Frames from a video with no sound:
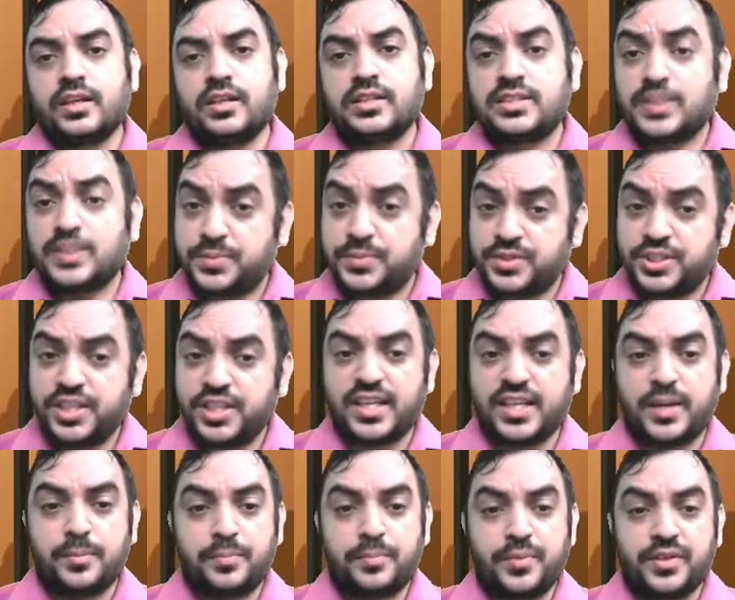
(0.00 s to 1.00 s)
subsidiary
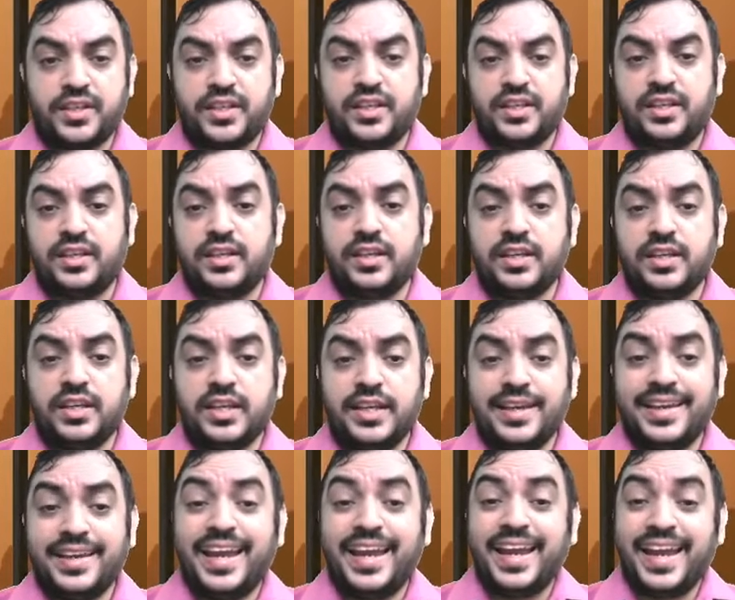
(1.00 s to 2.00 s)
company,
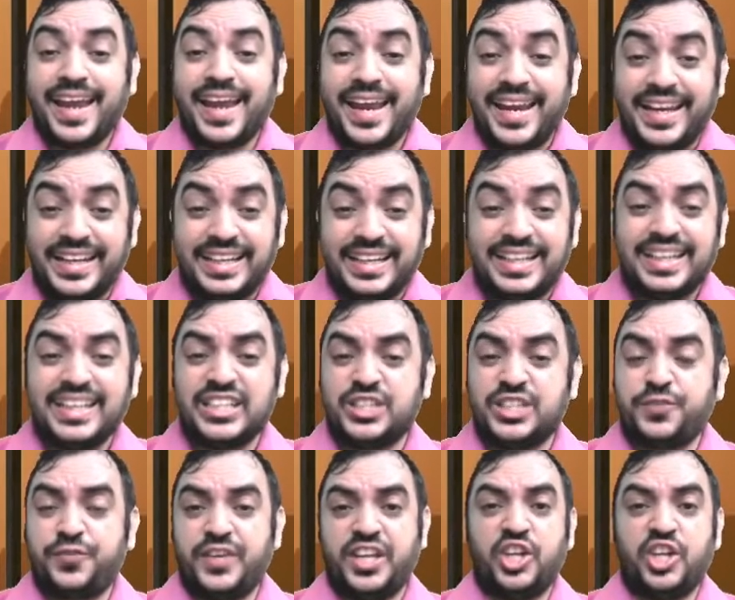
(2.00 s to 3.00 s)

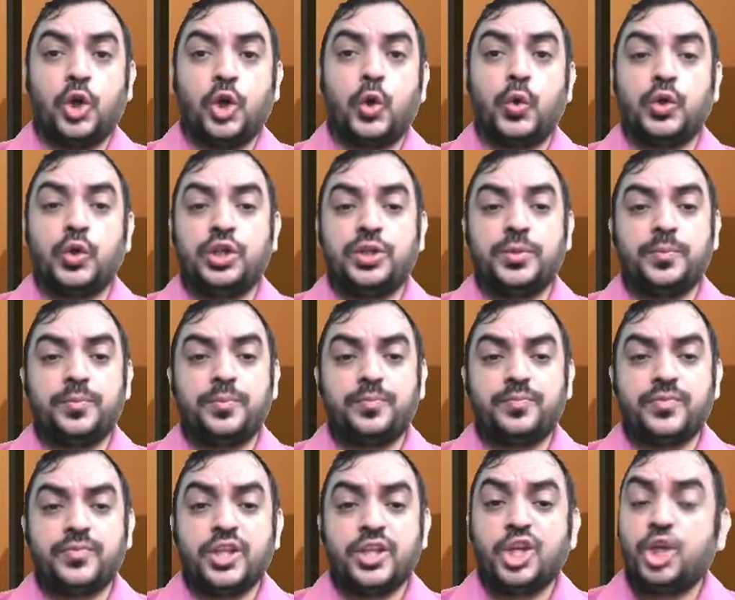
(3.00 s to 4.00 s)
interest-free loan,
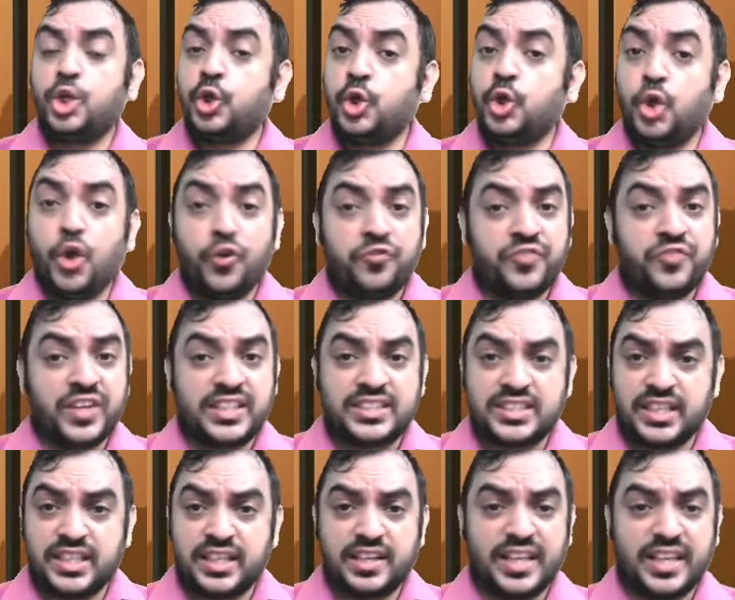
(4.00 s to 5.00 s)
no
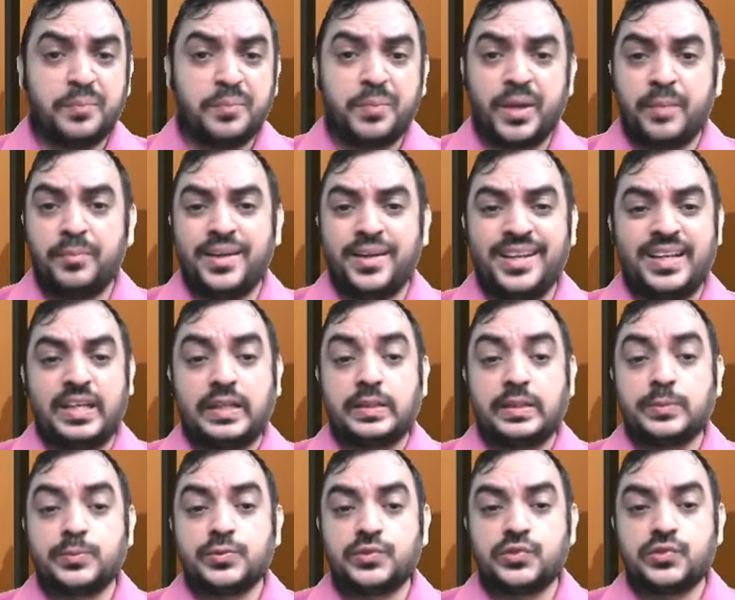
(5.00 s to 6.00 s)
fixed repayment
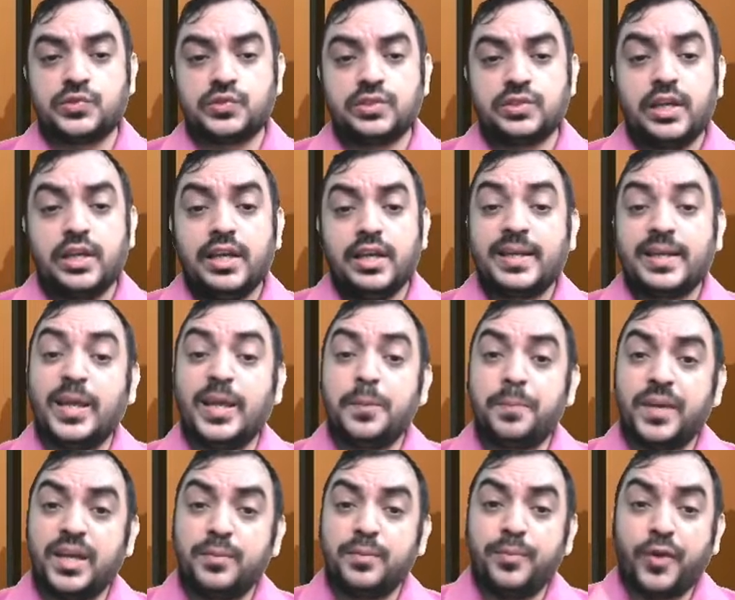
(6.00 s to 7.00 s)
terms,
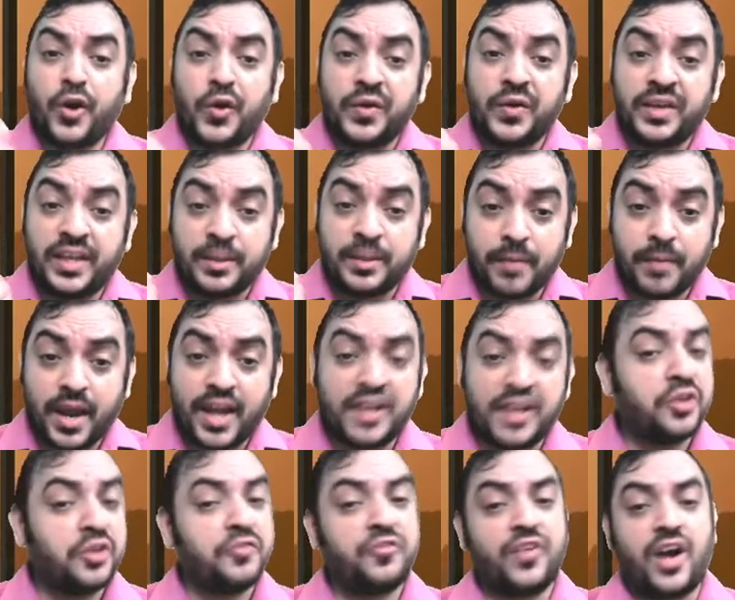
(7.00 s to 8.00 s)
repayable on
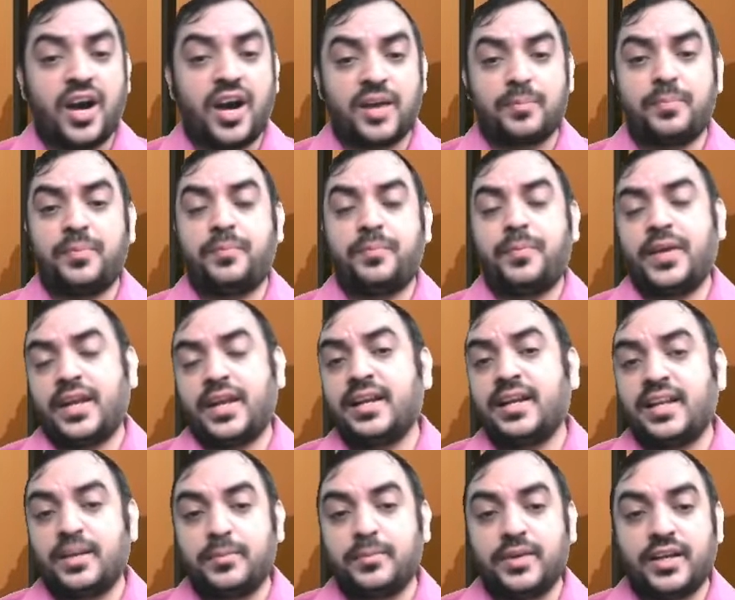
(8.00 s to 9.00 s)
demand of our
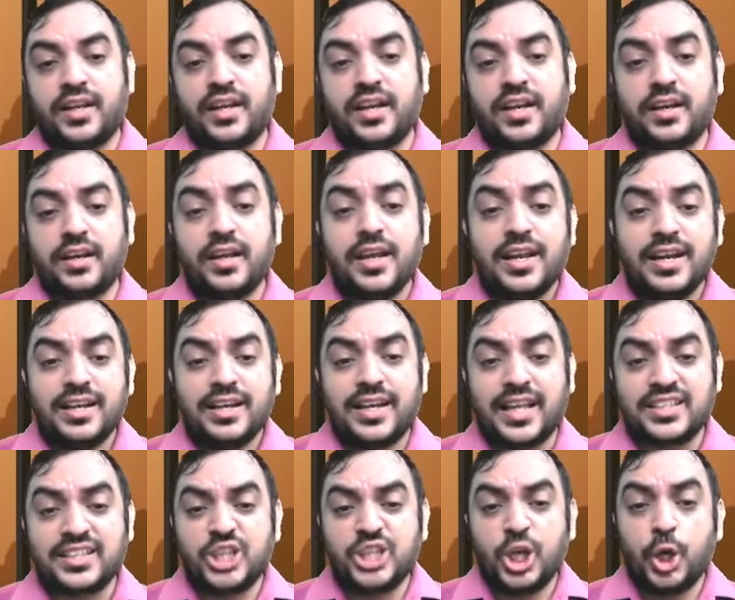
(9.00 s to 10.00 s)
parent limited.
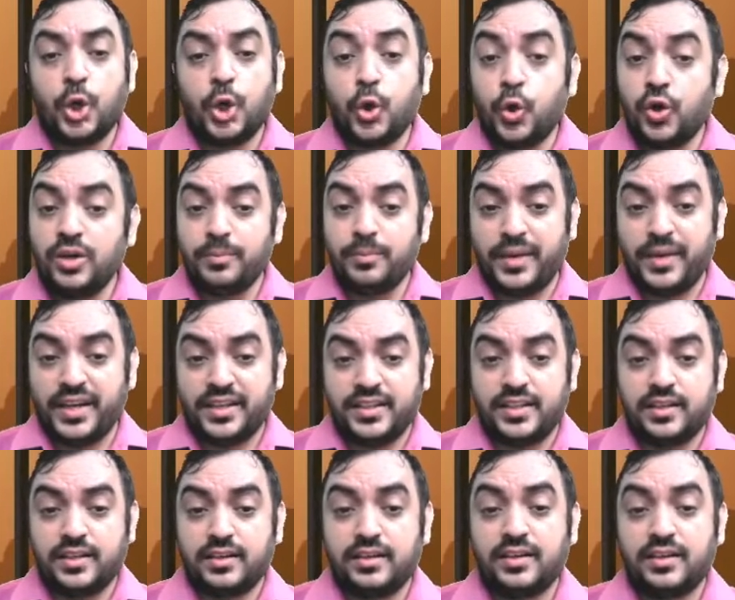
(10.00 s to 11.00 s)
Does the loan meet
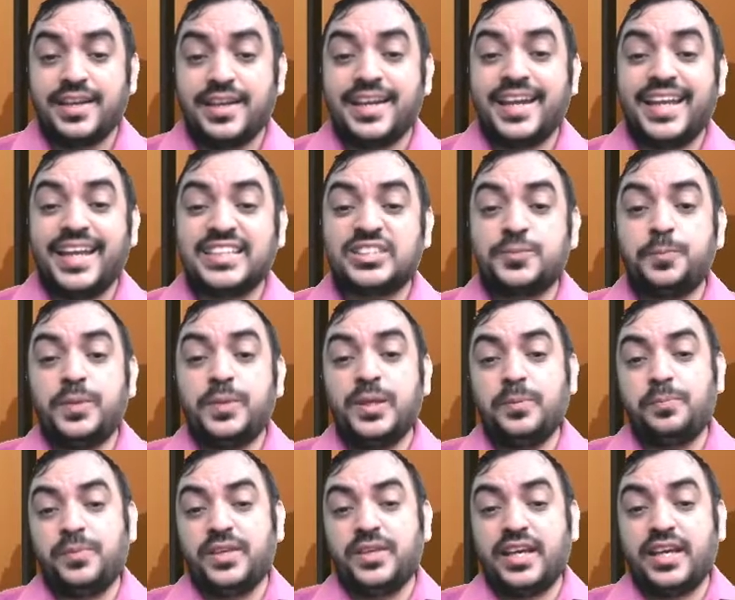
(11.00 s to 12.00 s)
the
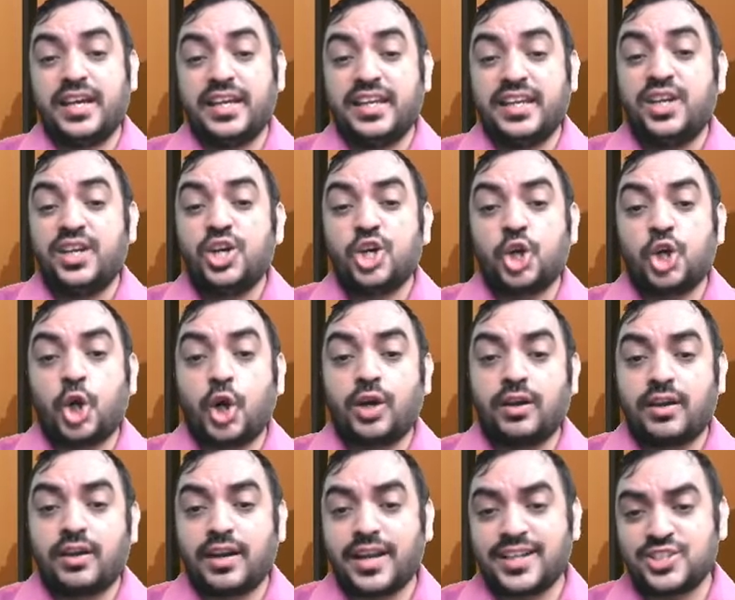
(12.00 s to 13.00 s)
SPPI
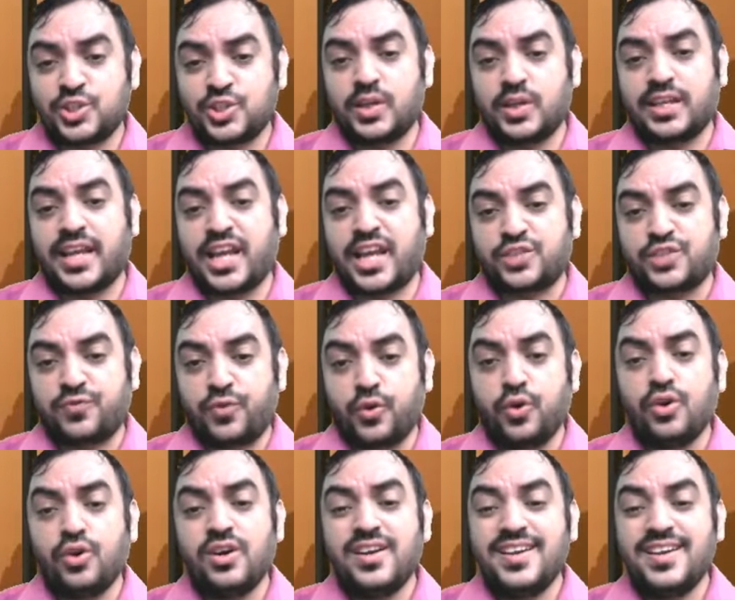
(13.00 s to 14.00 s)
contractual cash
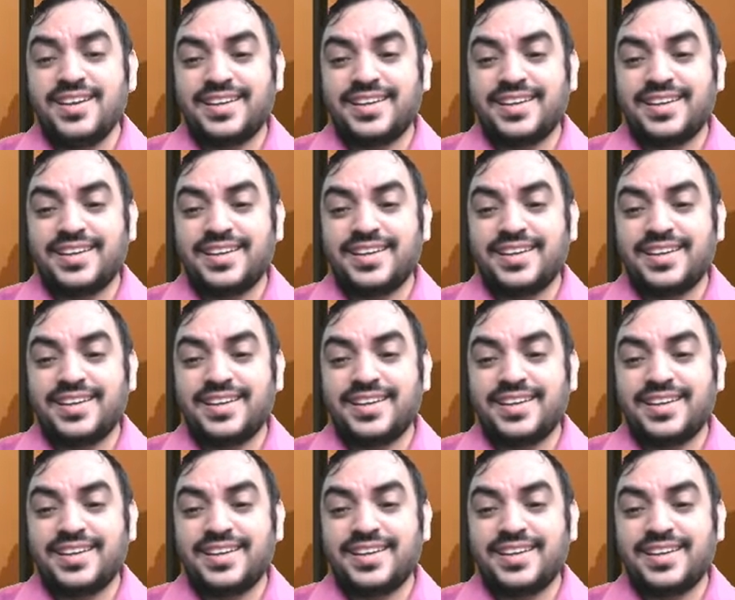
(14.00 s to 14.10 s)
flow